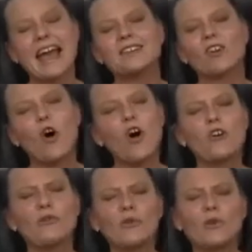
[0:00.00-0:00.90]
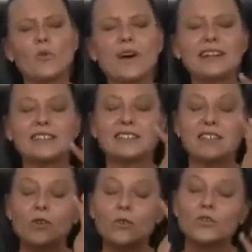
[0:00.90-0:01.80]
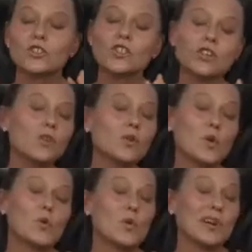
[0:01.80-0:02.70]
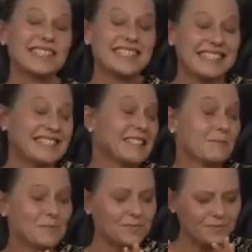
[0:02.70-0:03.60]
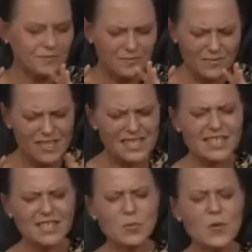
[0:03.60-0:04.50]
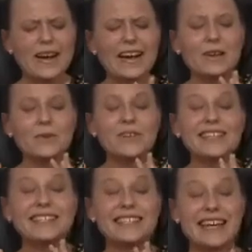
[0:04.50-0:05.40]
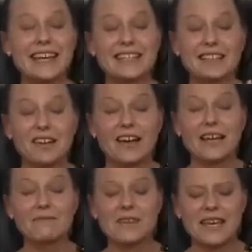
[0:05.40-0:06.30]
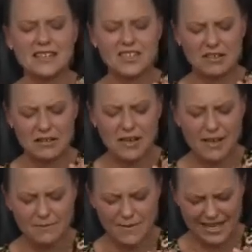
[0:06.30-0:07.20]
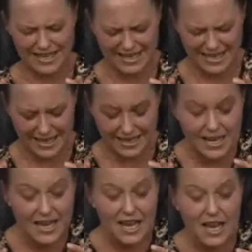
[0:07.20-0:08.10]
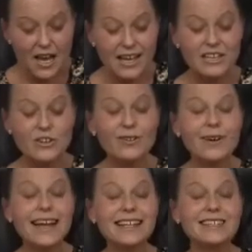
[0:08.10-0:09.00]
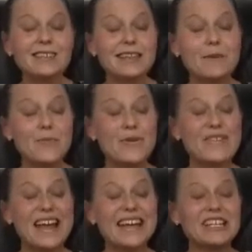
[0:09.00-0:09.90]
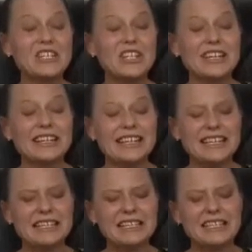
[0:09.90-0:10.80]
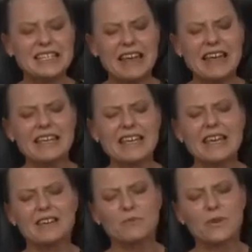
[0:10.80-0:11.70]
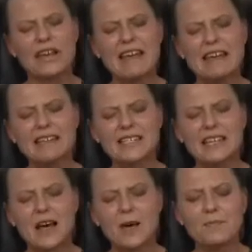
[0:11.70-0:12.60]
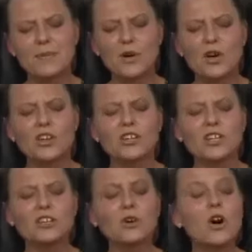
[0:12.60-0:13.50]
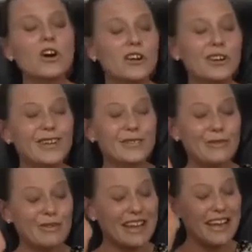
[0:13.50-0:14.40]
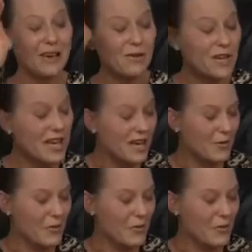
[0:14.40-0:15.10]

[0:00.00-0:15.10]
and all the ones who do want it. This is why we say time and time again, a great separation is taking place upon your earth now.